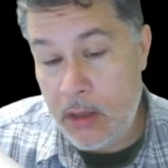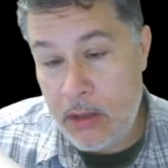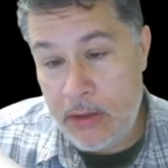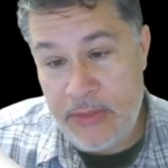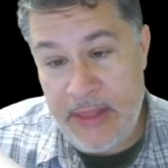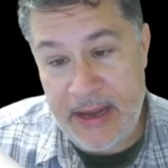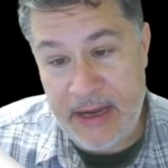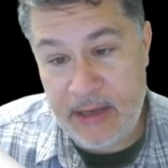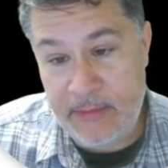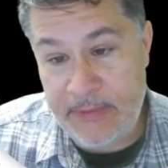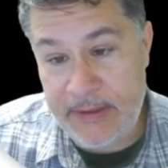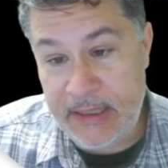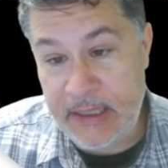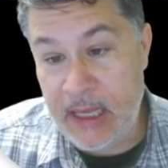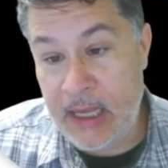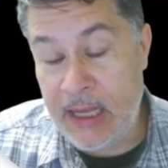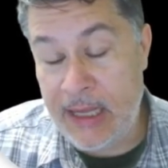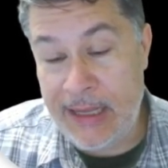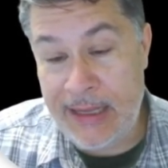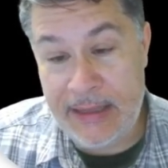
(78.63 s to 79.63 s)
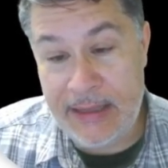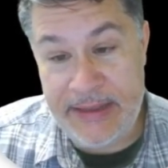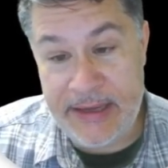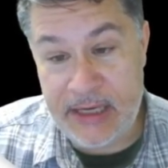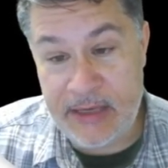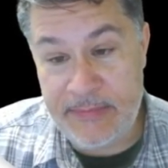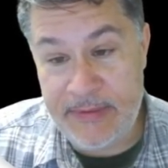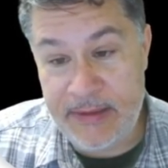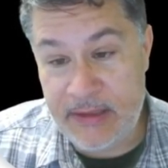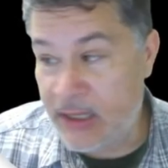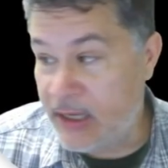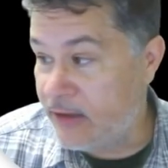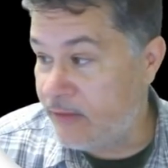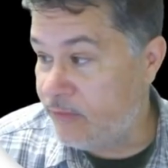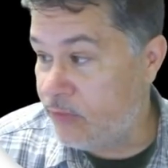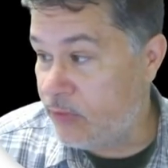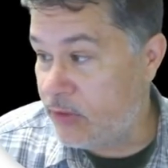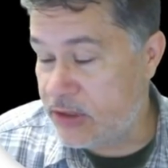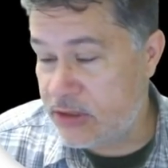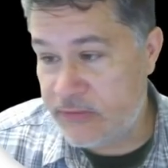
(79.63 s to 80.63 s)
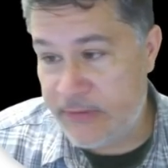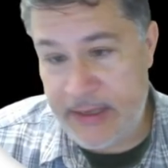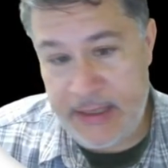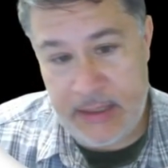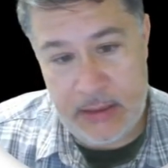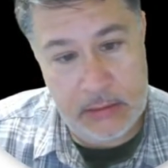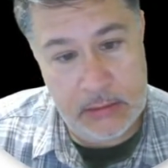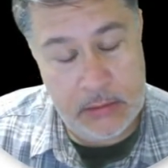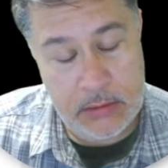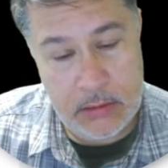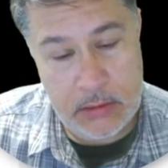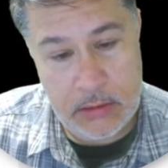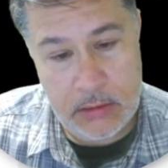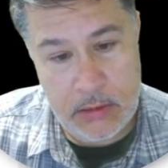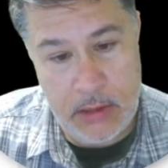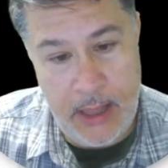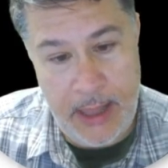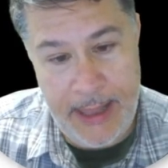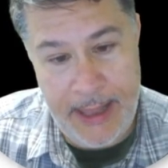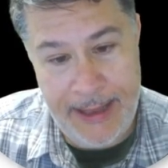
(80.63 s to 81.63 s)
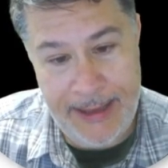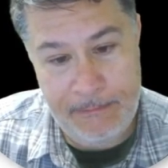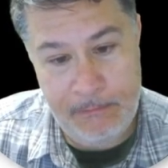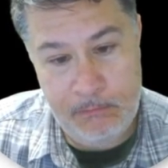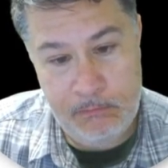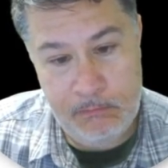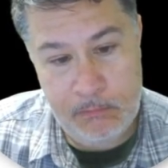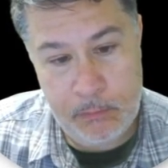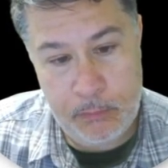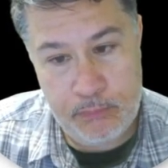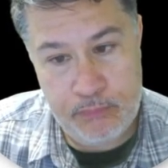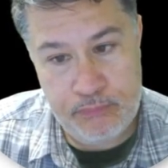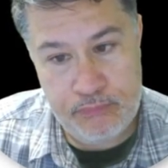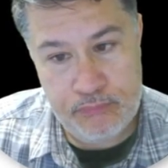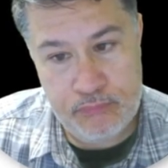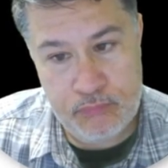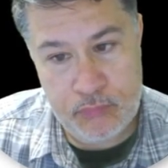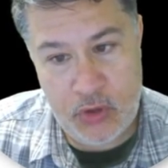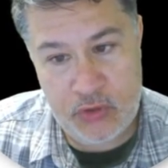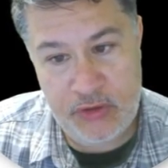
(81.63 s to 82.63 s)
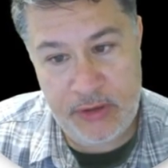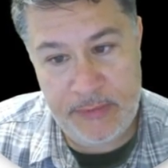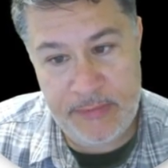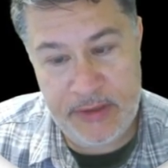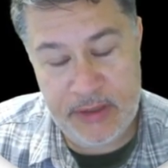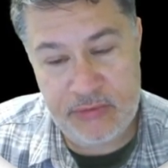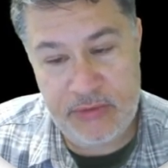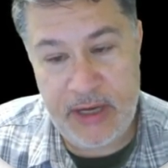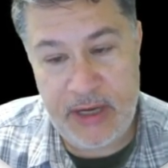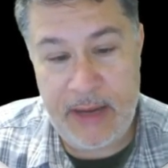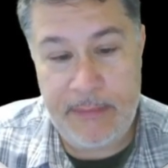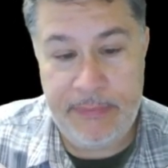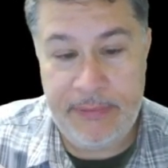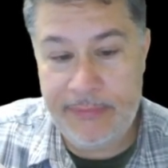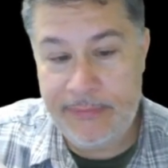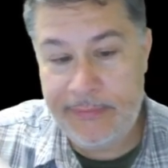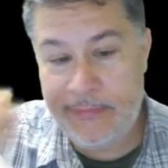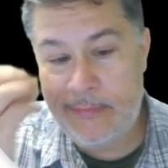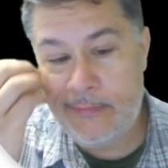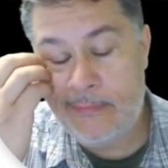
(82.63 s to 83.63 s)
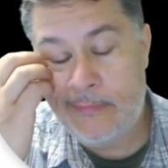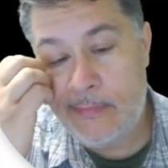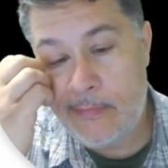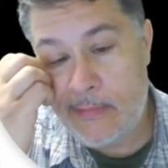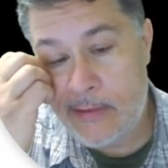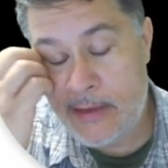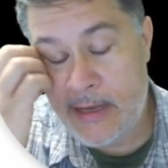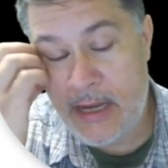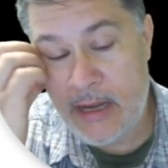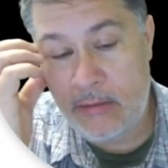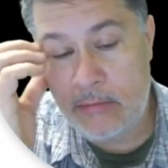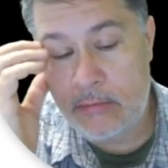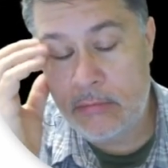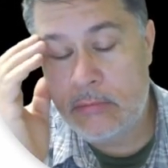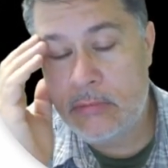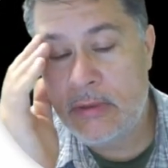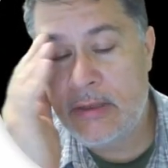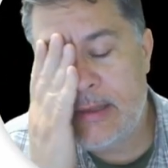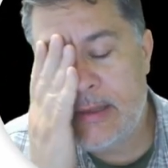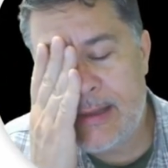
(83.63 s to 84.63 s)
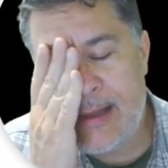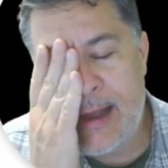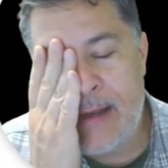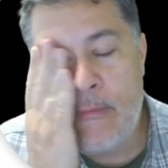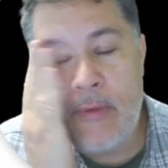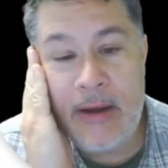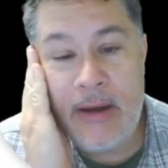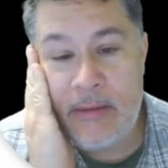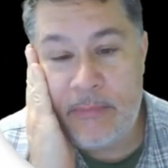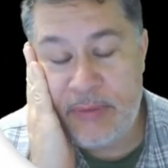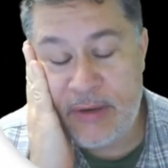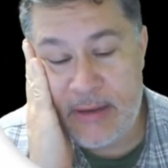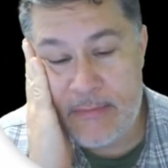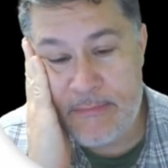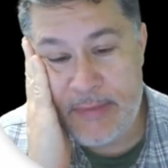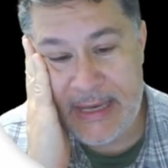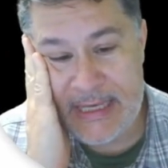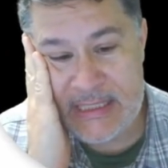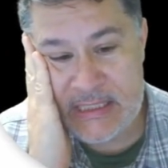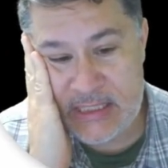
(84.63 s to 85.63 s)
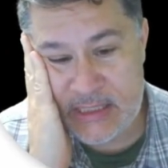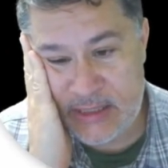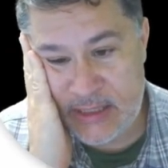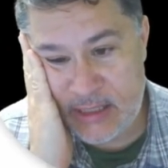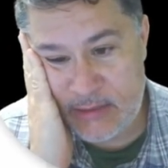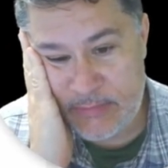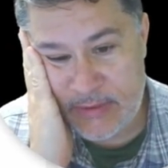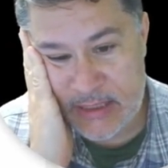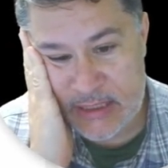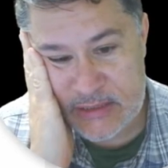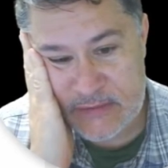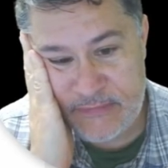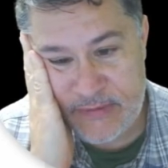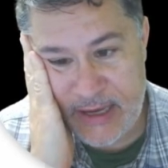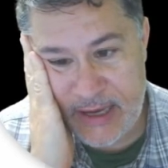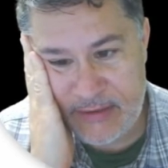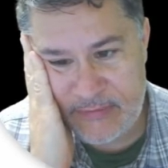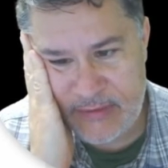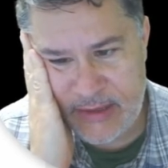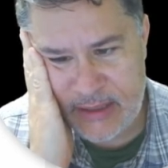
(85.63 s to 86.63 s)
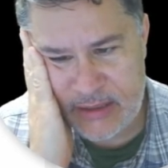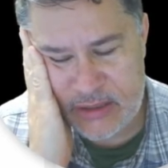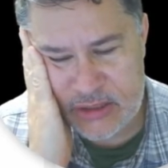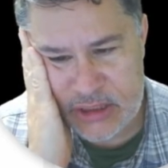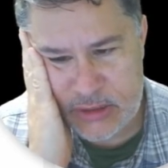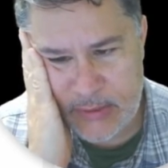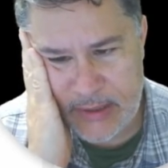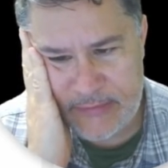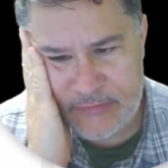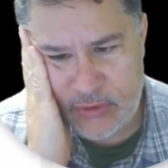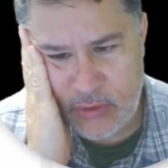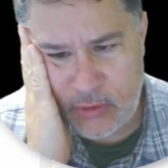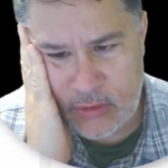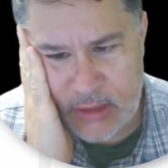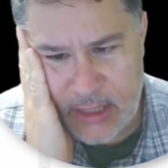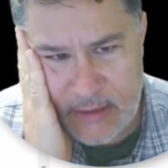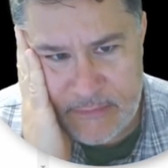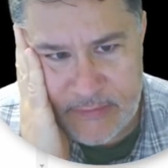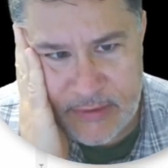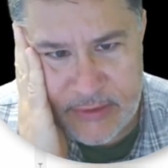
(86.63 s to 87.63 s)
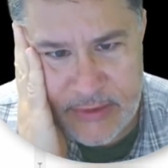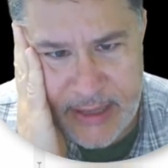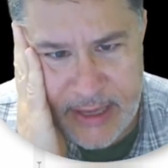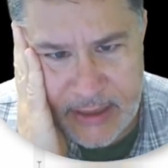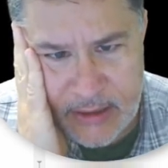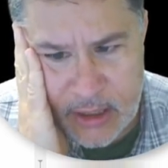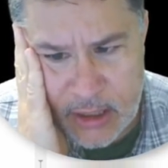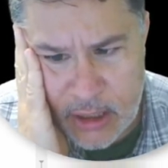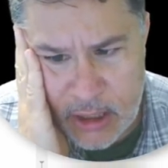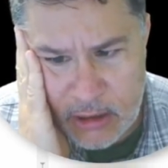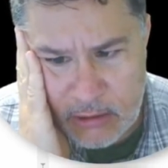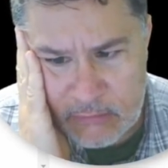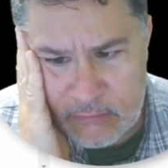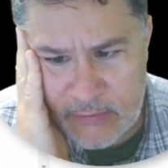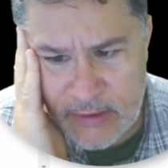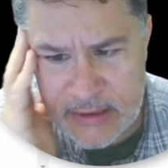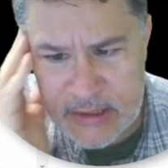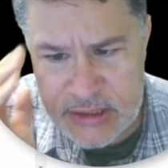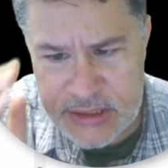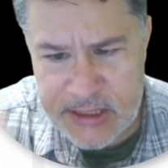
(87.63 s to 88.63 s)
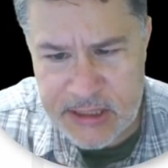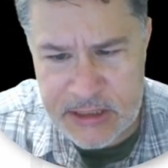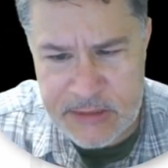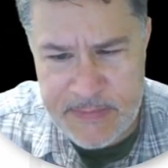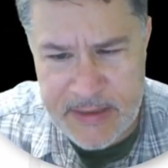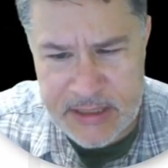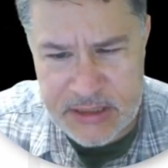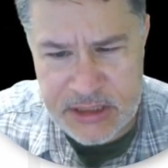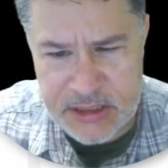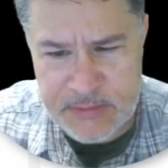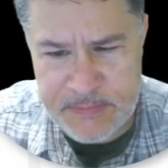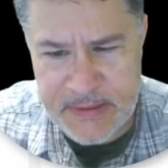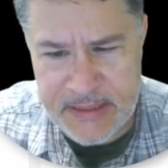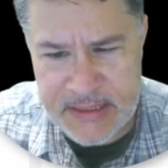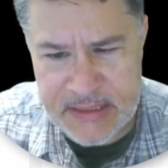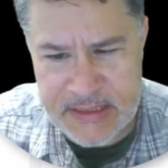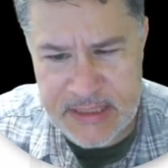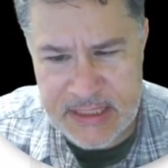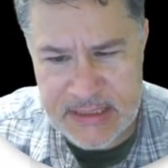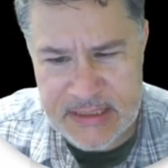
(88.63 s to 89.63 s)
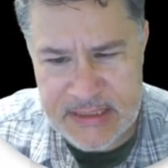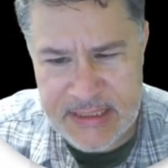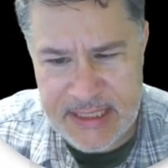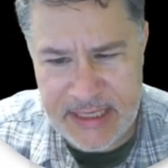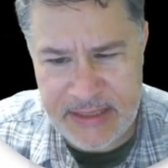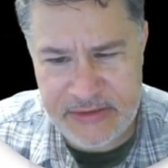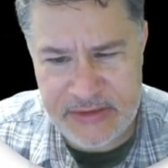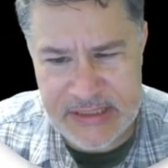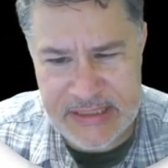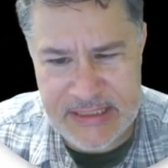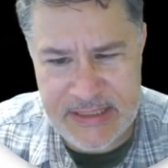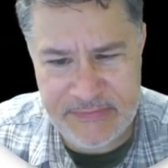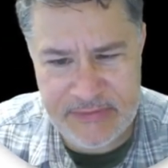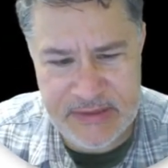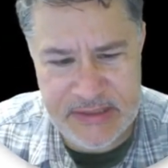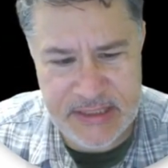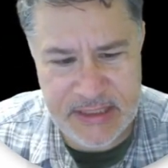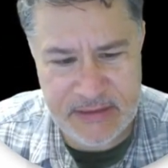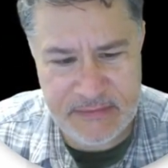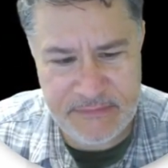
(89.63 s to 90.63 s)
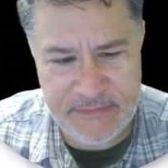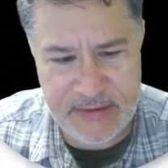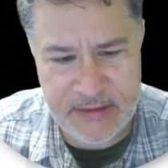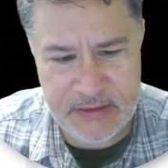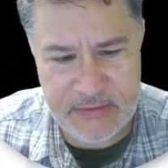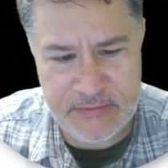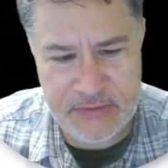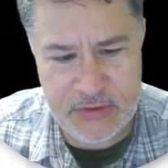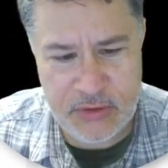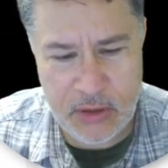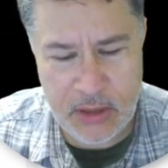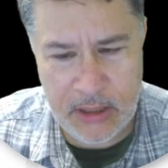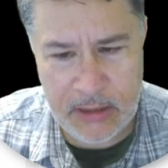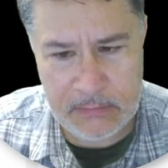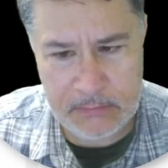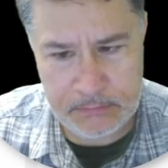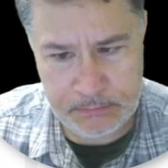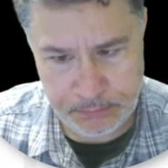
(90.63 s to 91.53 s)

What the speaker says: That could be a lot of words, right? Cream of the crop. You know, I want to put best in there, but it's five letters, so we'll have to hold off on that. Renaissance masterpiece that stands at 17 feet tall.